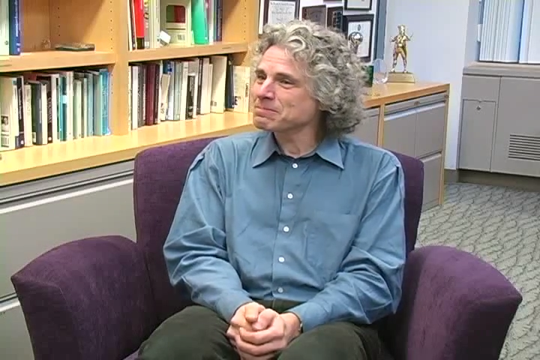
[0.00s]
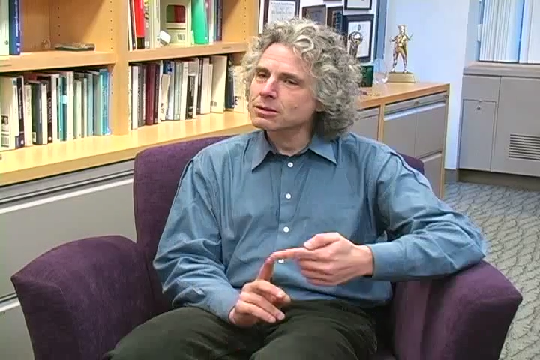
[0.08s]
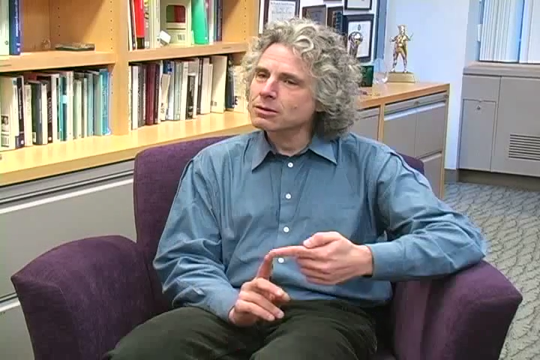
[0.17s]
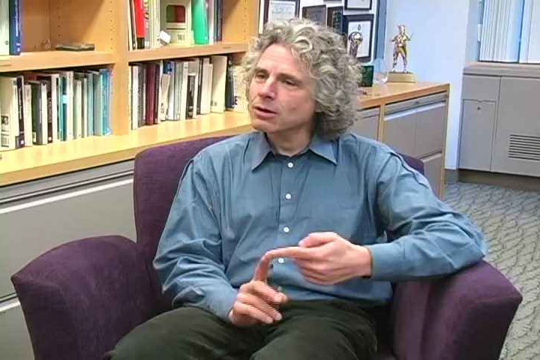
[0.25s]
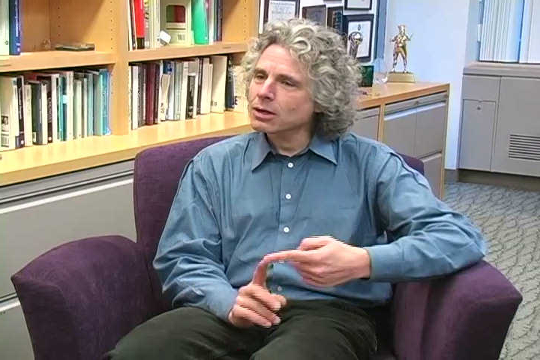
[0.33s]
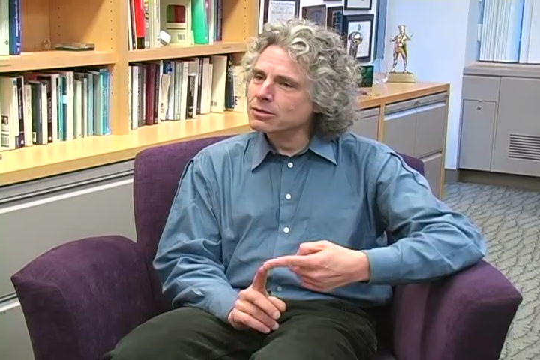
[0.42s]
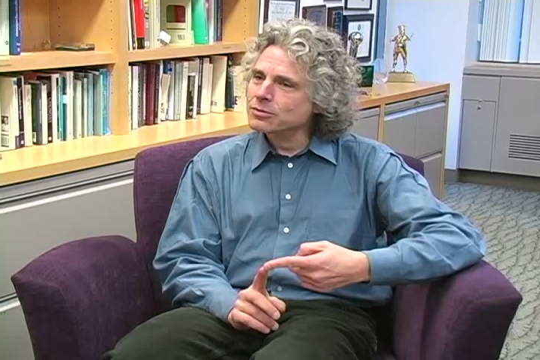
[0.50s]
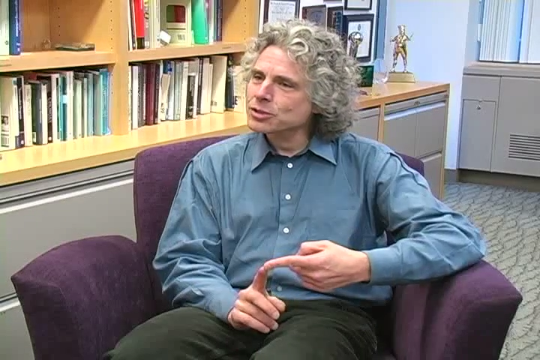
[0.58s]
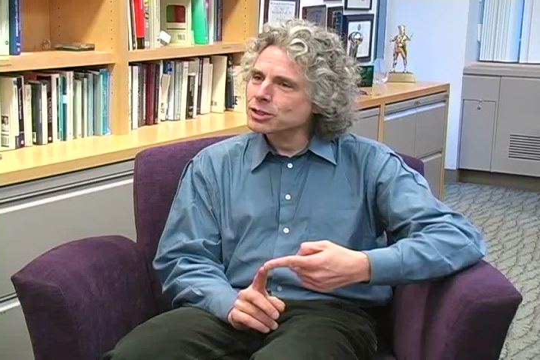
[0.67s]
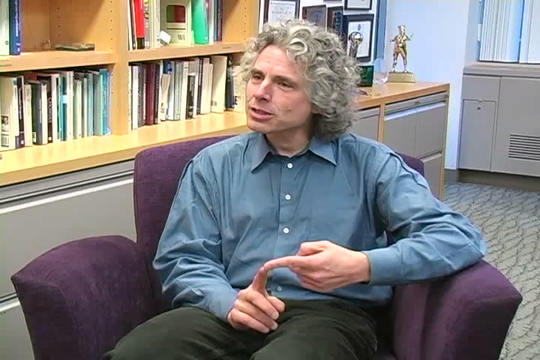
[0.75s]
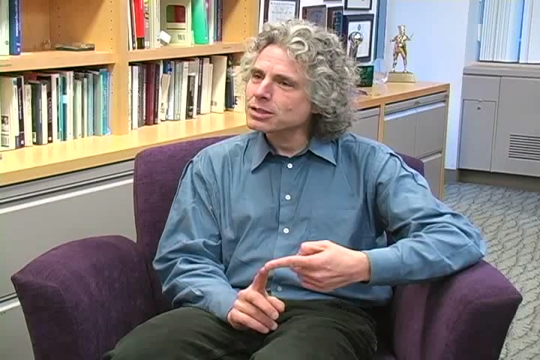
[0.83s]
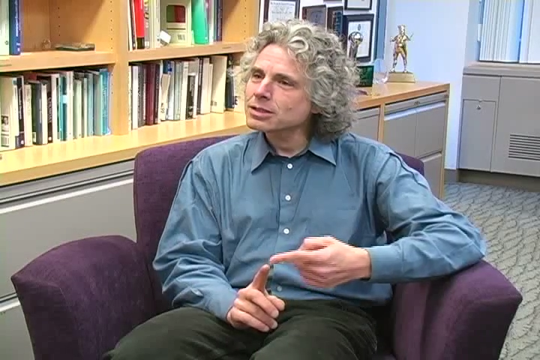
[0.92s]
Crock of
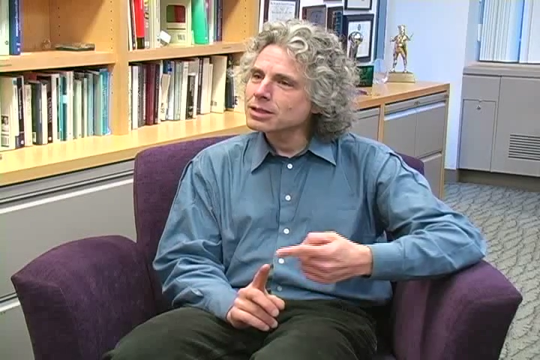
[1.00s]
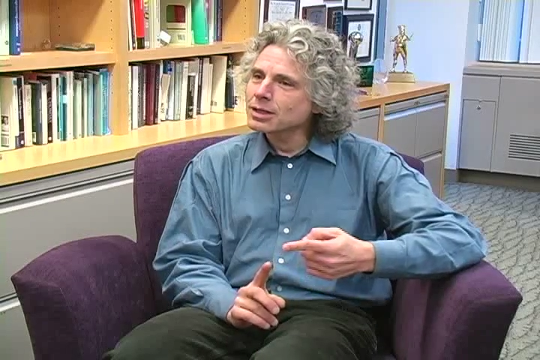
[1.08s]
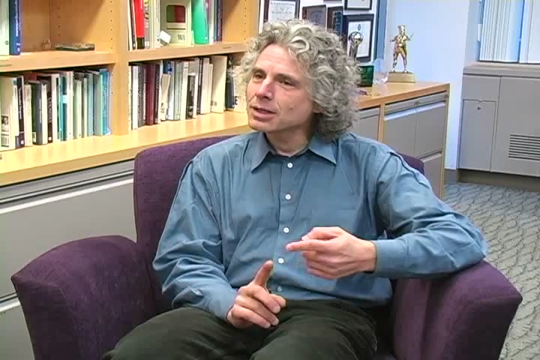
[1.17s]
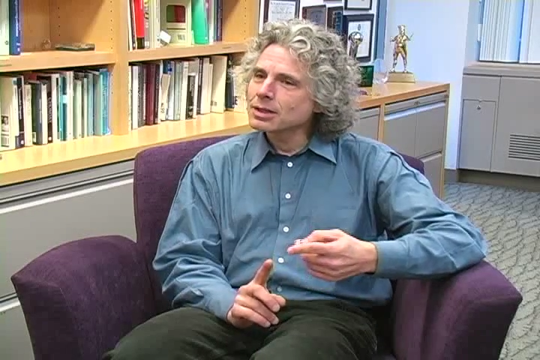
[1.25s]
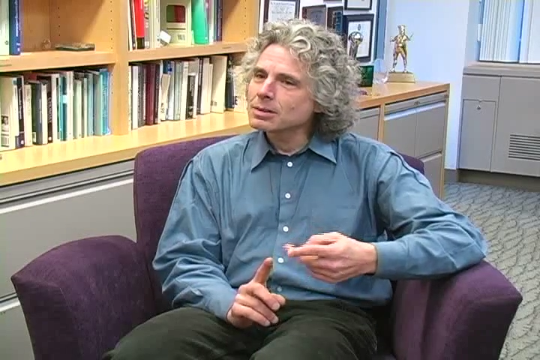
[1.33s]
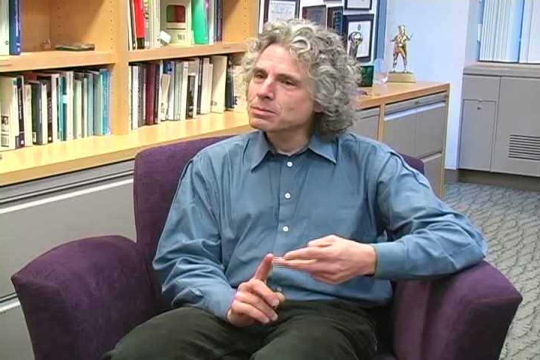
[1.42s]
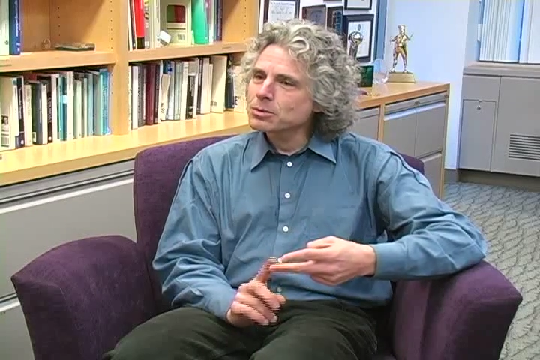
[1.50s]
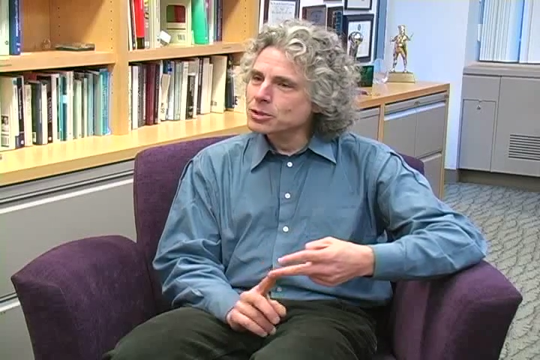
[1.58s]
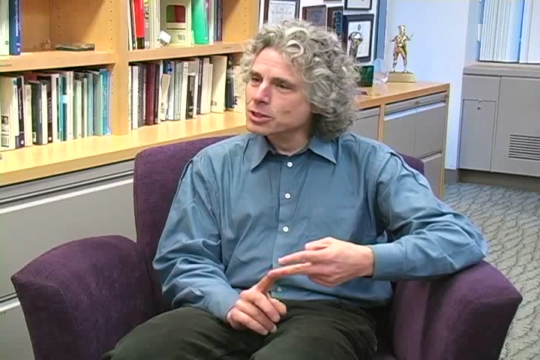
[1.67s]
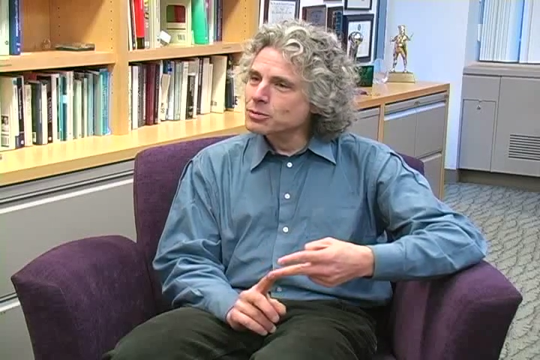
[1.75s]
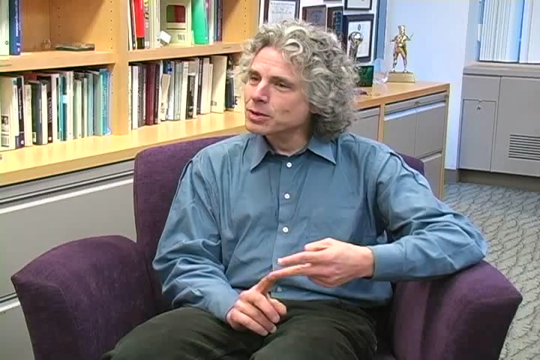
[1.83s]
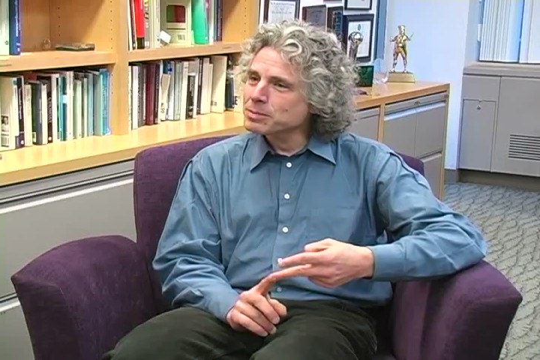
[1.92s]
shit,
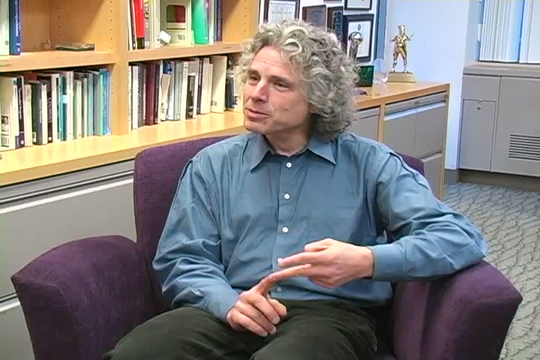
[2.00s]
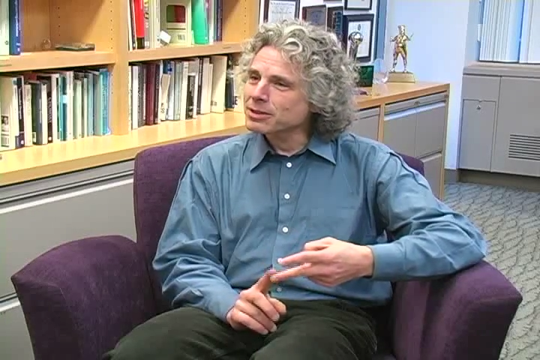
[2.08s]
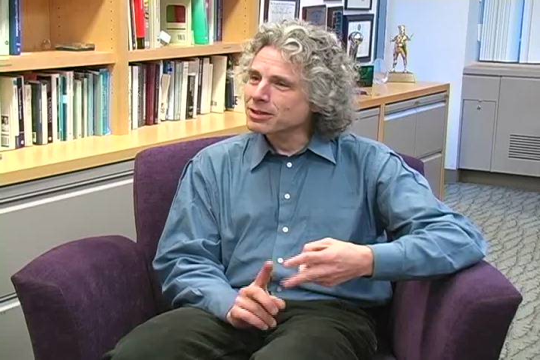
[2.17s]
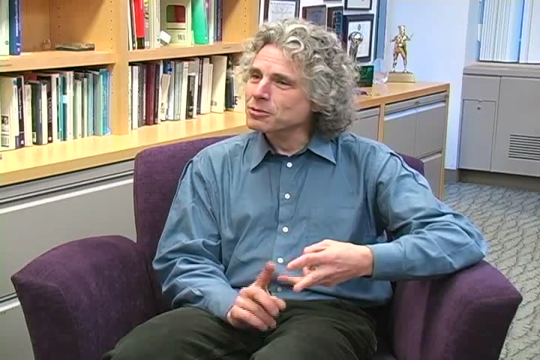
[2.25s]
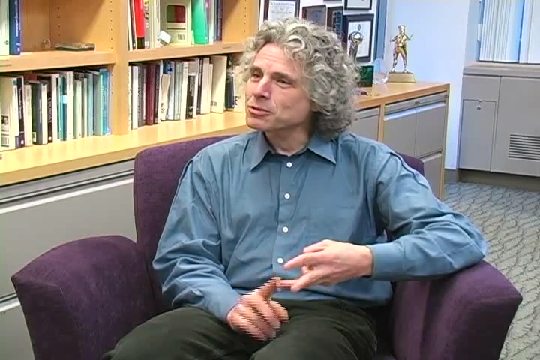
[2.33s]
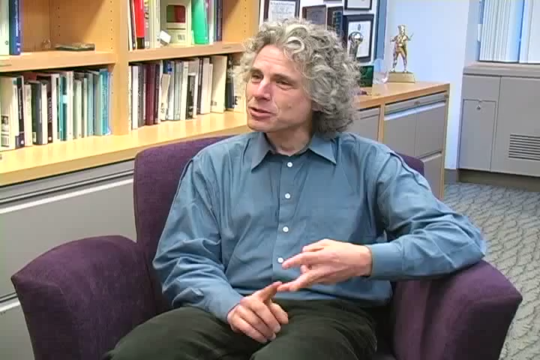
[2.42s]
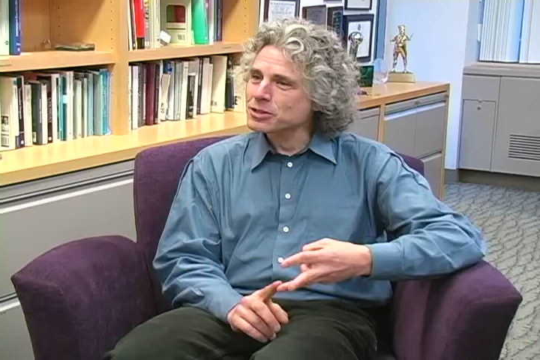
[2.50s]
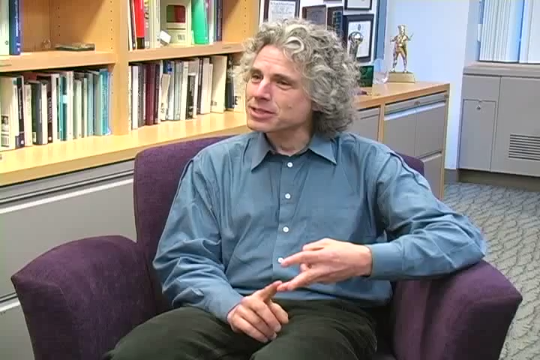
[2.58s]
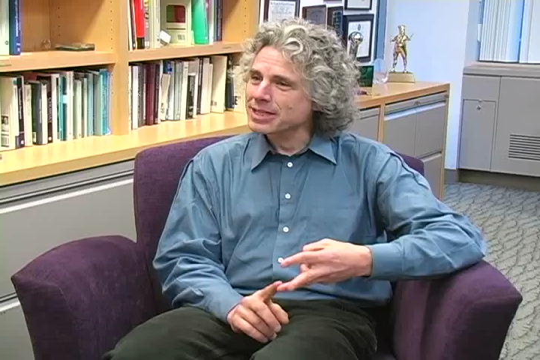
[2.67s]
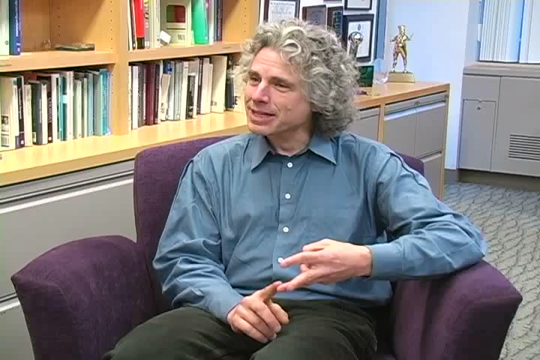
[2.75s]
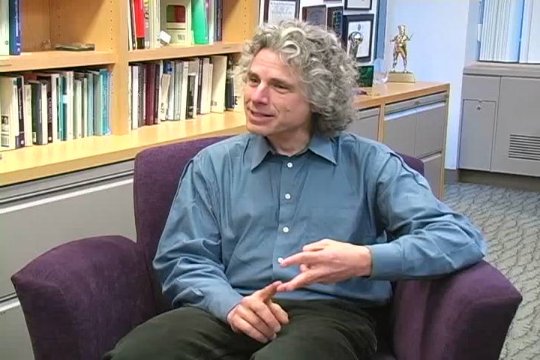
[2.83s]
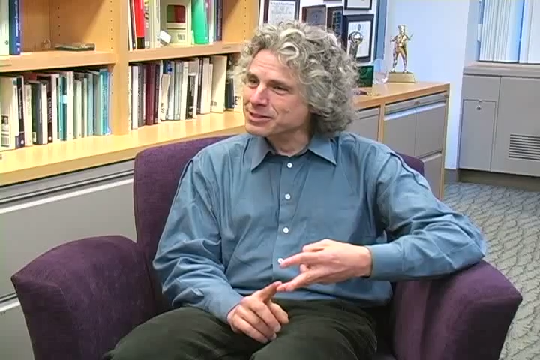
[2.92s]
pussy whipped, and
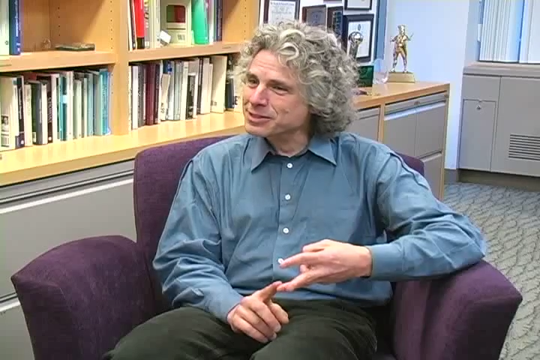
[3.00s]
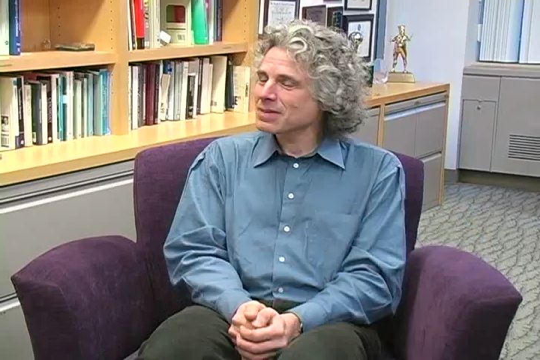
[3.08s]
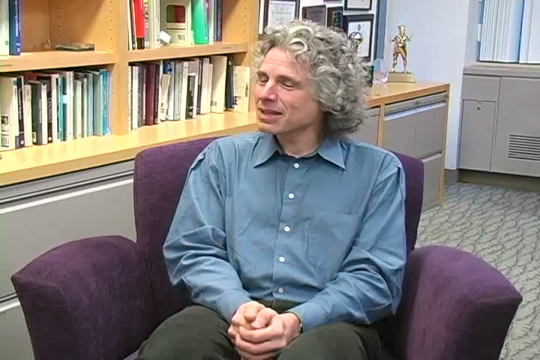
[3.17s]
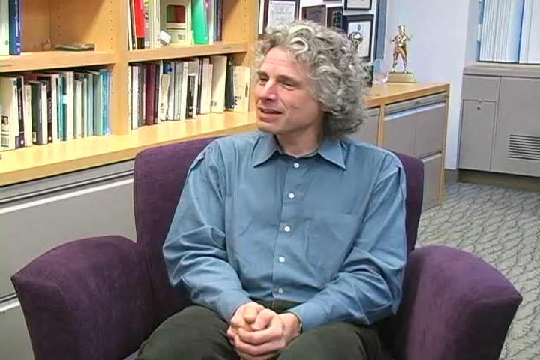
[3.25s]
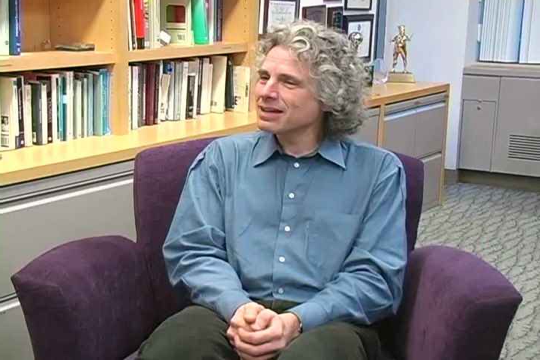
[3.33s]
horse's ass.